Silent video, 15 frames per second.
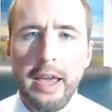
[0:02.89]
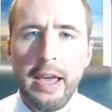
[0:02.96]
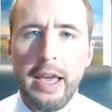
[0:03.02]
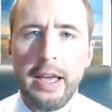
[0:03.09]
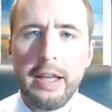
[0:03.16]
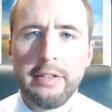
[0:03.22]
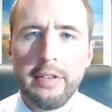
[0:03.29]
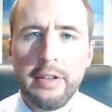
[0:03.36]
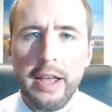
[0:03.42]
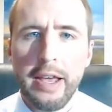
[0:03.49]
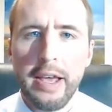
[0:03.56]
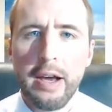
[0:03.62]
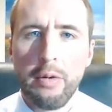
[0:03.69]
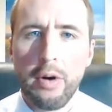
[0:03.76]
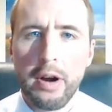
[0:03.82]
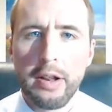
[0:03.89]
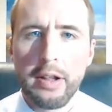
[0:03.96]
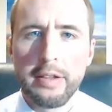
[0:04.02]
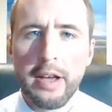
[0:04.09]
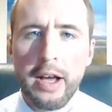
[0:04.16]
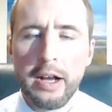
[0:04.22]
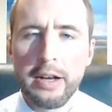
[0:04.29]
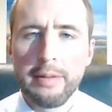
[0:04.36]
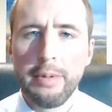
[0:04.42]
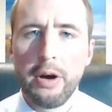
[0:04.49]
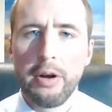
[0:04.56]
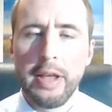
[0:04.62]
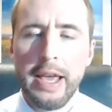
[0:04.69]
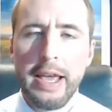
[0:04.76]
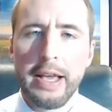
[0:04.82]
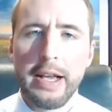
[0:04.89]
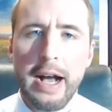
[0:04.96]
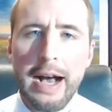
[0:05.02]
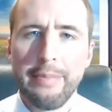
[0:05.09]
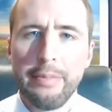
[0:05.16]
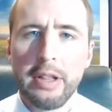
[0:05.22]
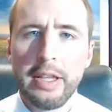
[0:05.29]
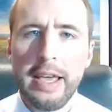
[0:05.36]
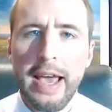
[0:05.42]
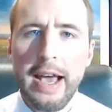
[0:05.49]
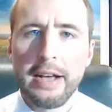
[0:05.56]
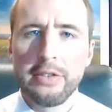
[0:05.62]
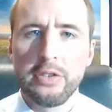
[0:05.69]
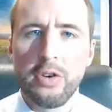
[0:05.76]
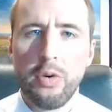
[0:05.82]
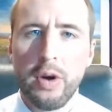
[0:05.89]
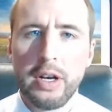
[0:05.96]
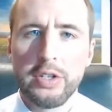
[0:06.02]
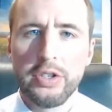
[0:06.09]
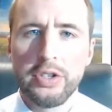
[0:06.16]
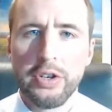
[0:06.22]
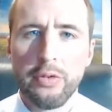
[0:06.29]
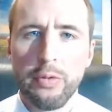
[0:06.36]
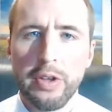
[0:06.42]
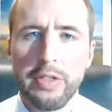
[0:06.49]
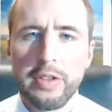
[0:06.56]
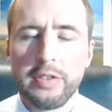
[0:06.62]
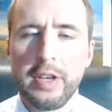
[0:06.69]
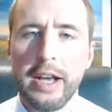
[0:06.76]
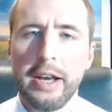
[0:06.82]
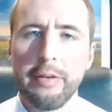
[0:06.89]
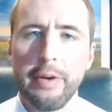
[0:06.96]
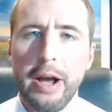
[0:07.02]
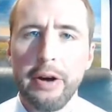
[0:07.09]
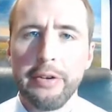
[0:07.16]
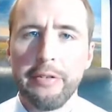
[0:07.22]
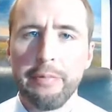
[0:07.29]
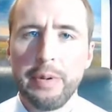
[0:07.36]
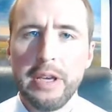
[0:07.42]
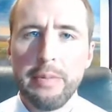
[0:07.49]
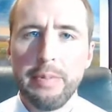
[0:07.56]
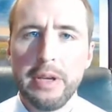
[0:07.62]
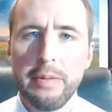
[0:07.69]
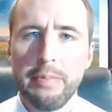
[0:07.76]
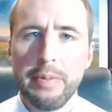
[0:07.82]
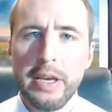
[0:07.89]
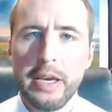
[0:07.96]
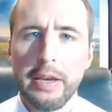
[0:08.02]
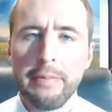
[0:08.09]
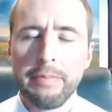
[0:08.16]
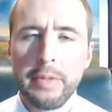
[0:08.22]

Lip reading: and today I wanted to talk about a commonly asked question with the second round of PPP.